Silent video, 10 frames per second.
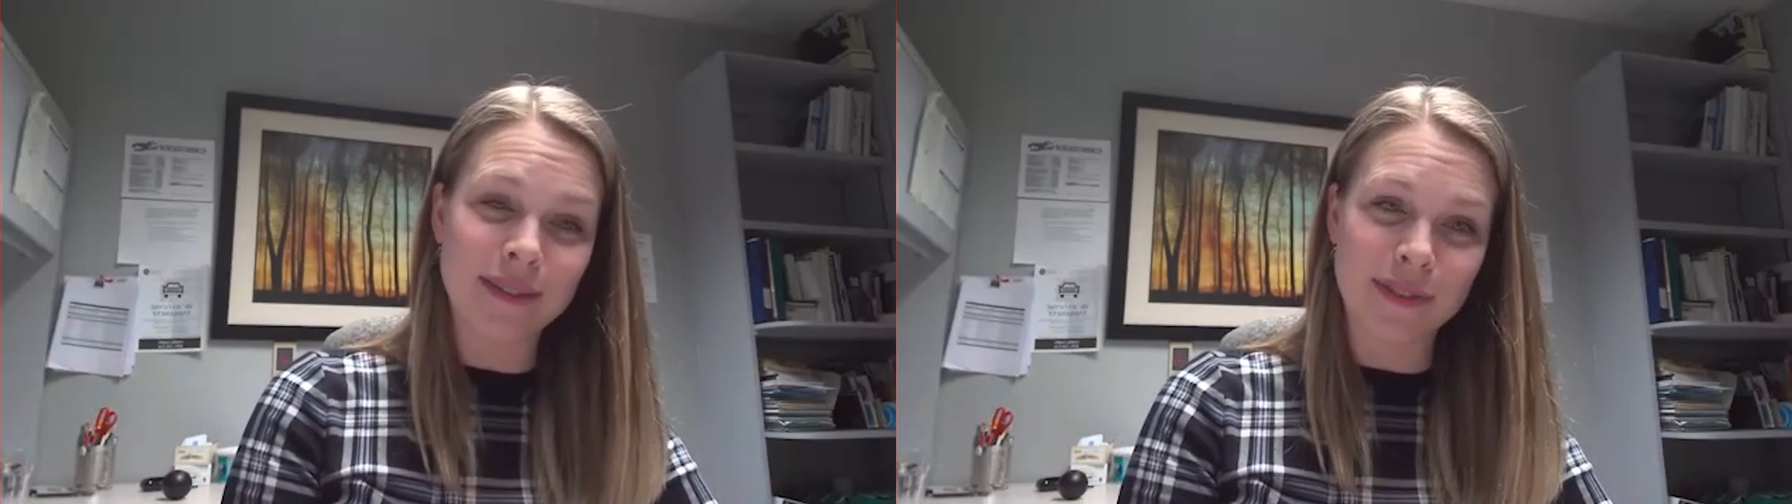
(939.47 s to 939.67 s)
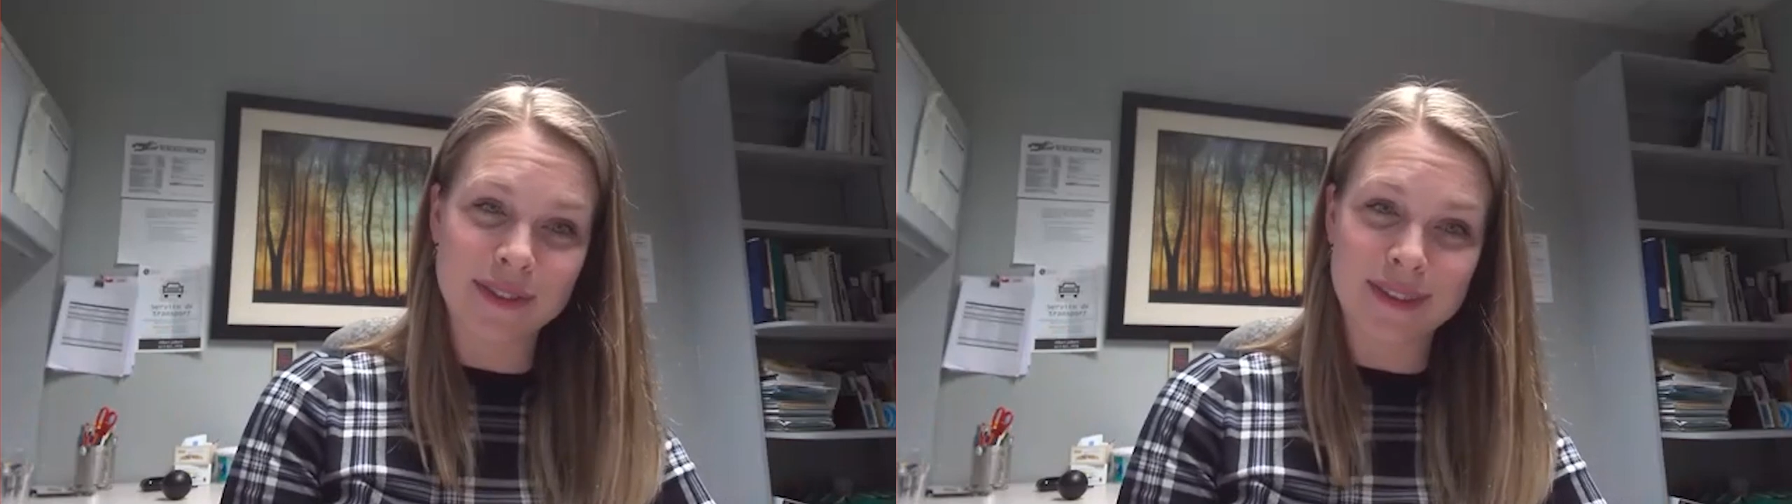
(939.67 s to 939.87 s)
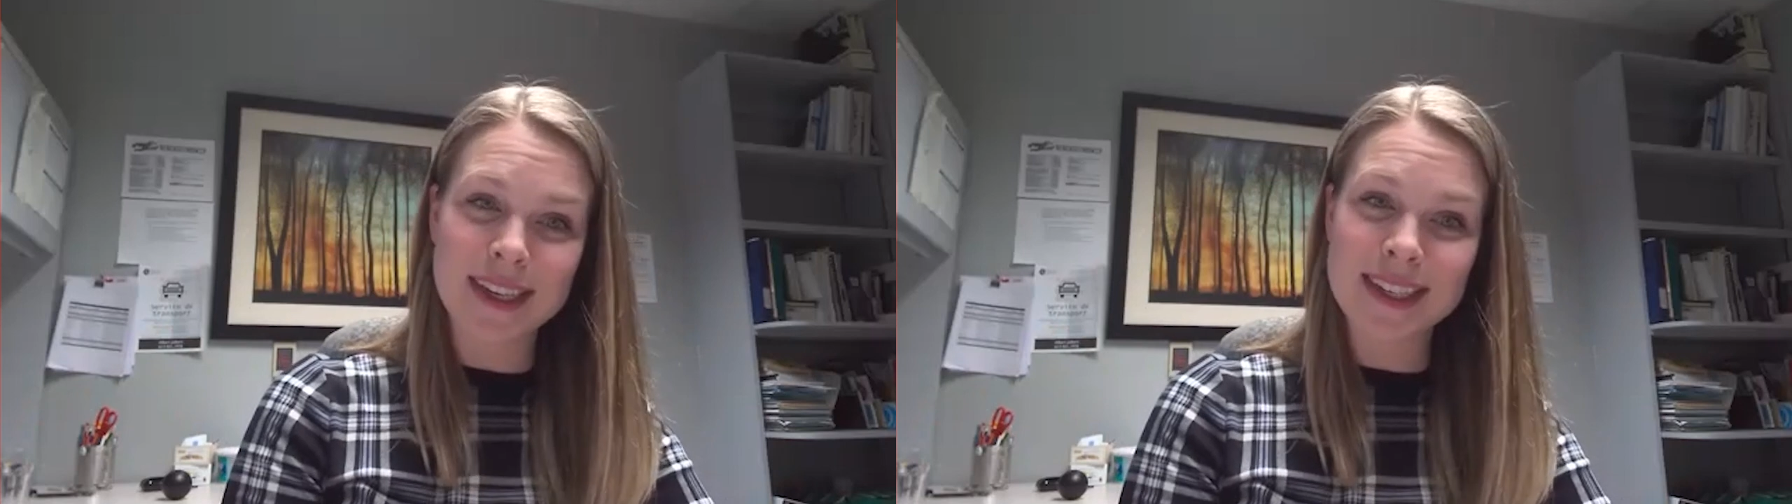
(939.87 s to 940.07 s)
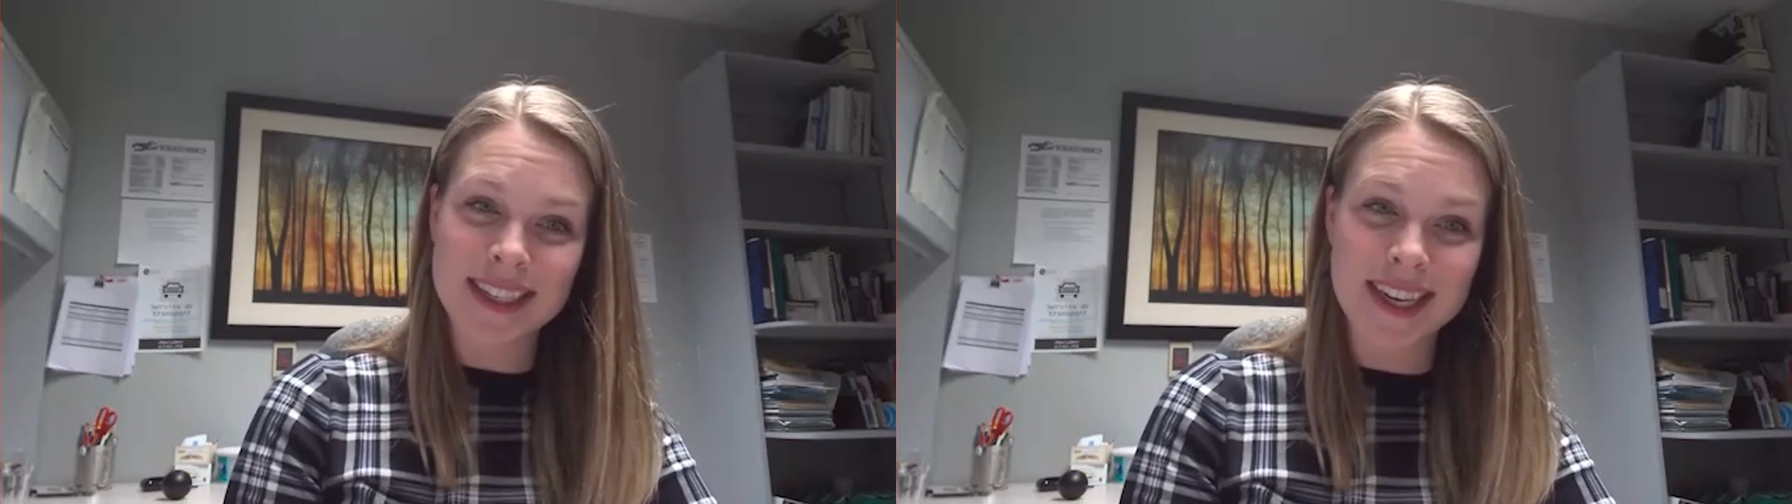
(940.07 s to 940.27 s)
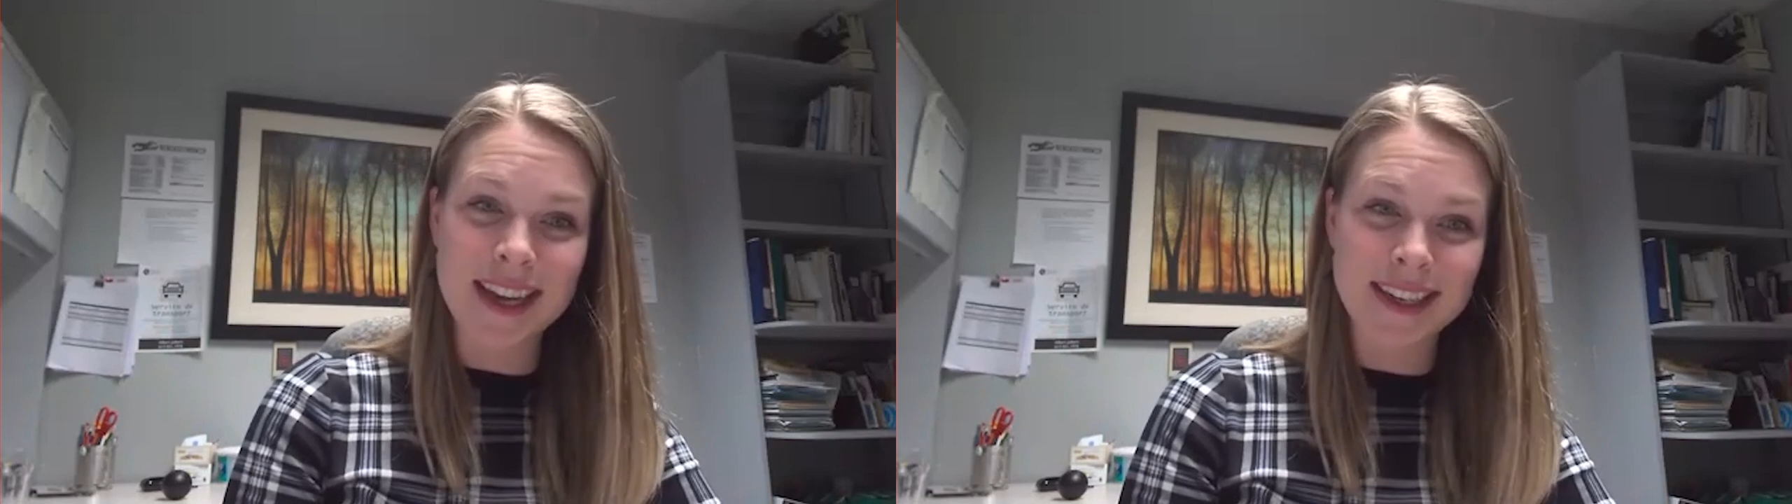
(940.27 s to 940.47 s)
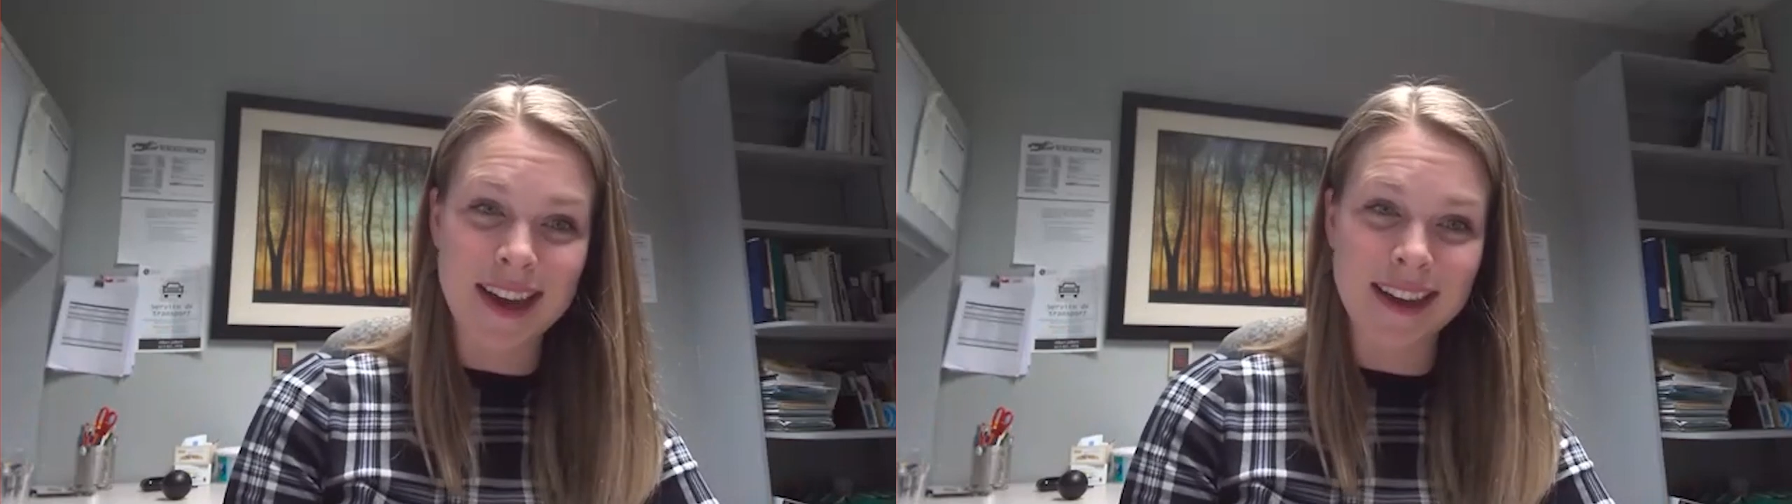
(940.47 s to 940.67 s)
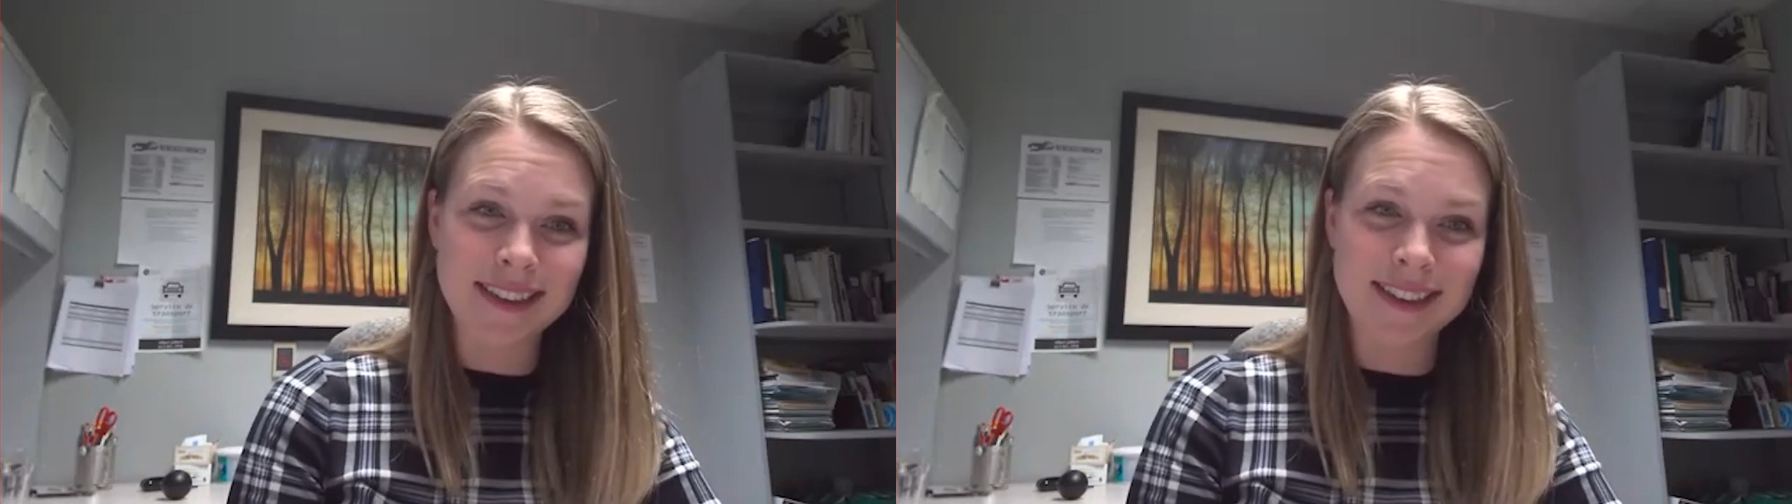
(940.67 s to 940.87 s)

for things to get done.